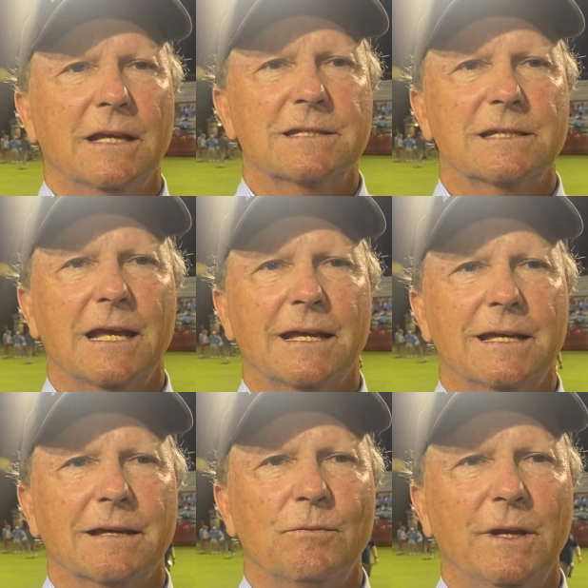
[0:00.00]
It's like
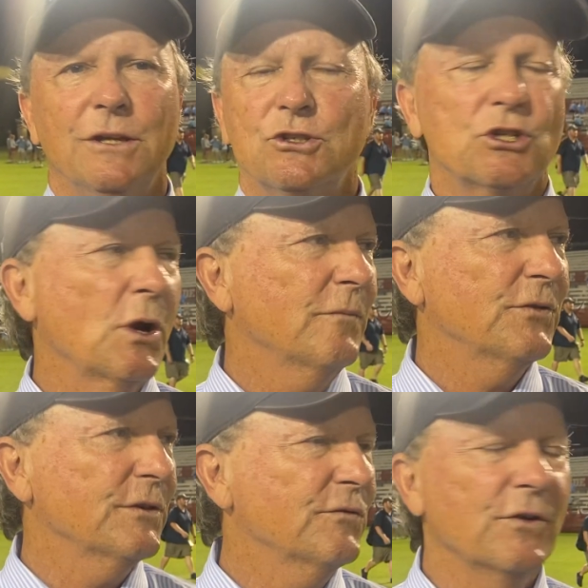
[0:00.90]
uh, we didn't show up
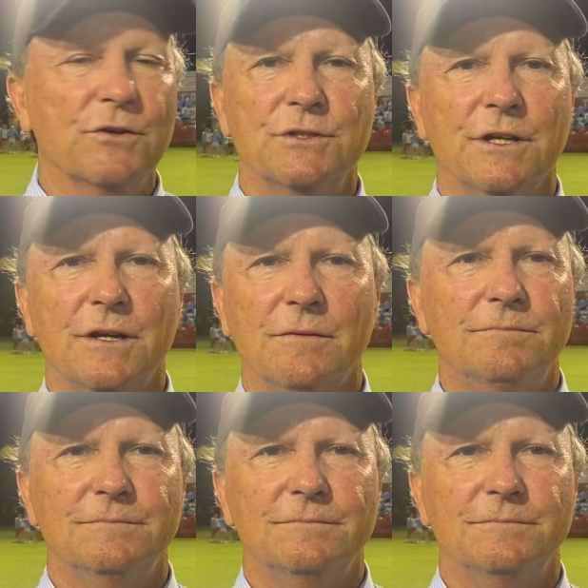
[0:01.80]
for the first, you know,